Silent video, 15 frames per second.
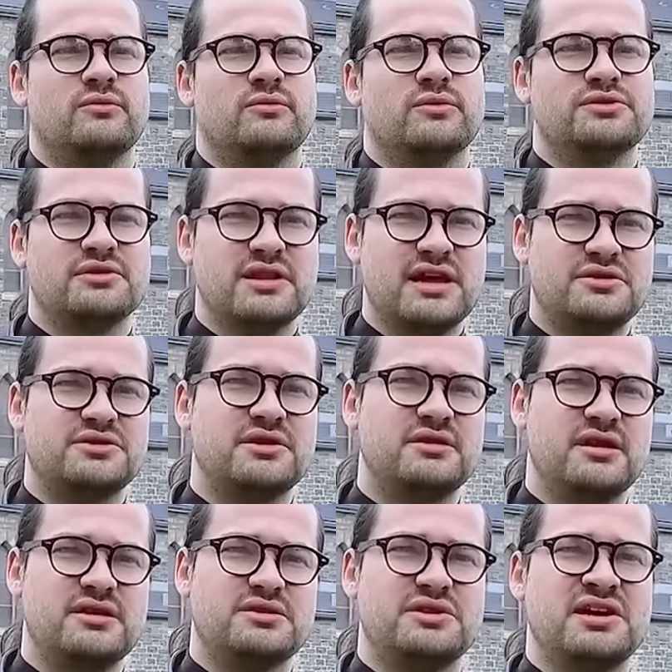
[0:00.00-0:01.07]
With less and
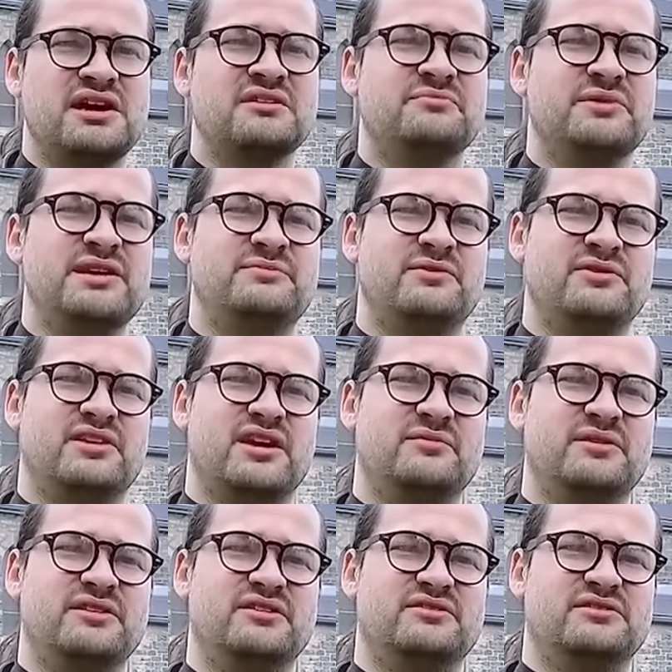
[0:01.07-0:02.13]
less young people
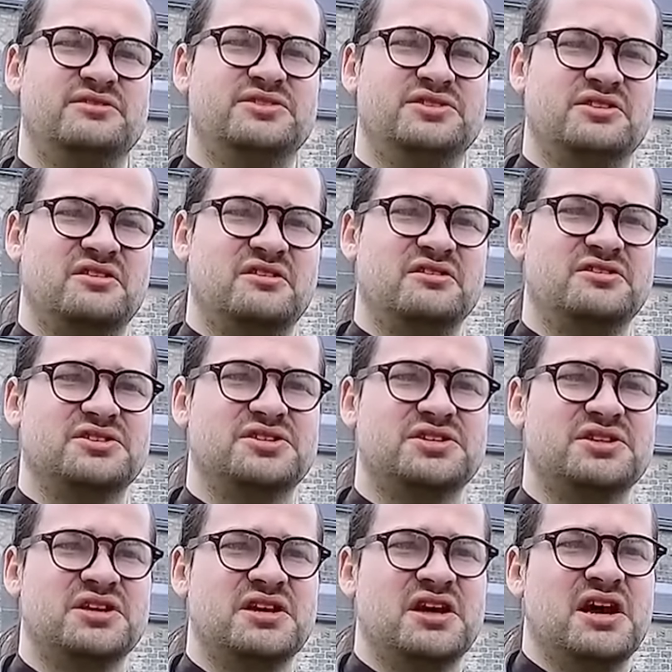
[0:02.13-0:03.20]
coming to the church,
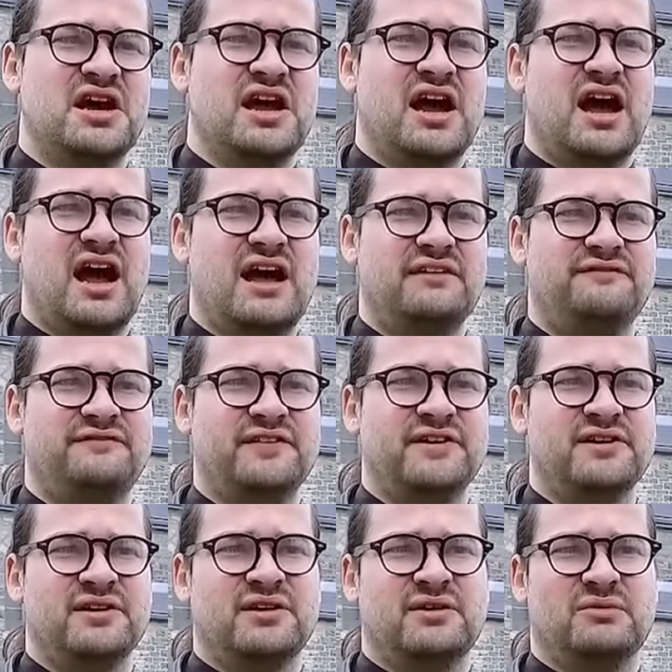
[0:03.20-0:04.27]
I
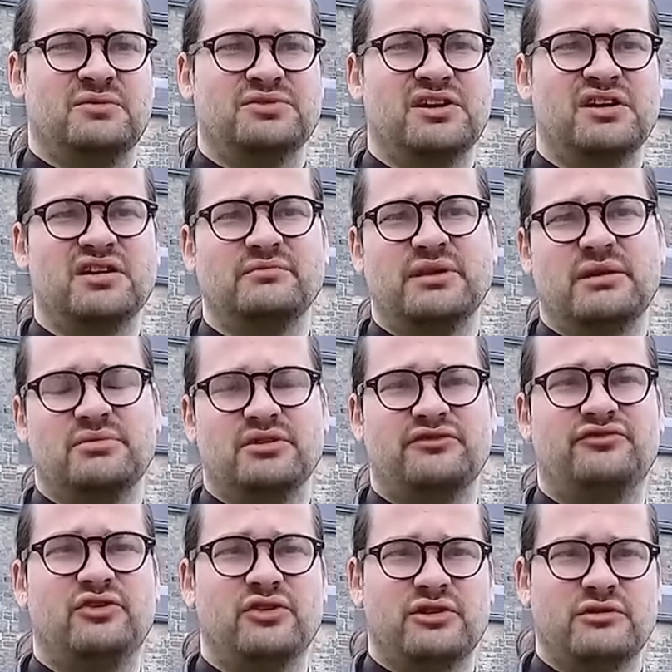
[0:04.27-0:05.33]
fear we're not going to be able to
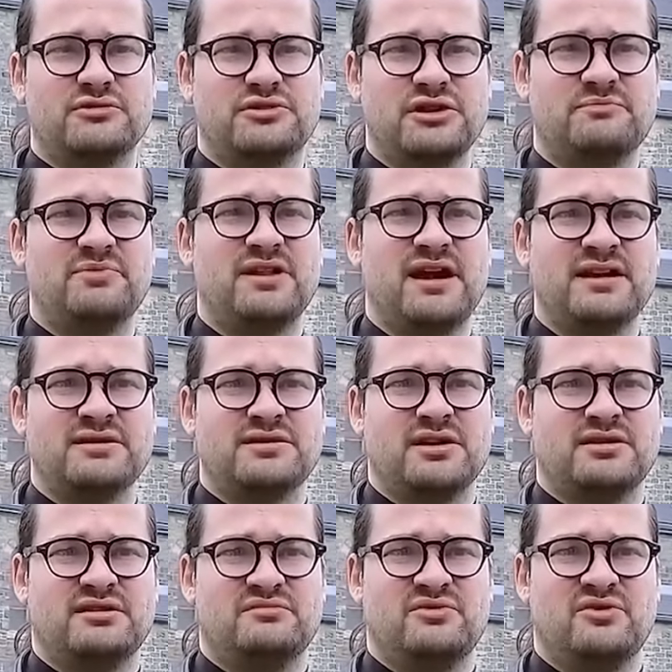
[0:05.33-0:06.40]
afford our zip lines
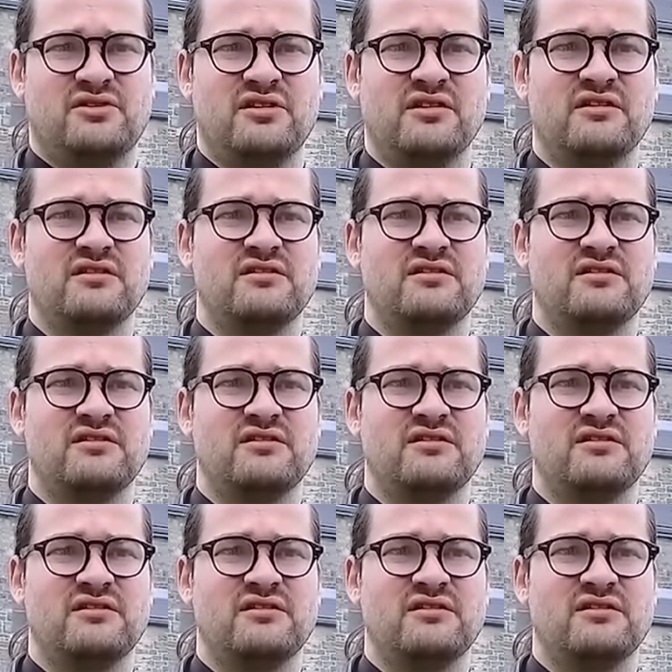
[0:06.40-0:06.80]
anymore.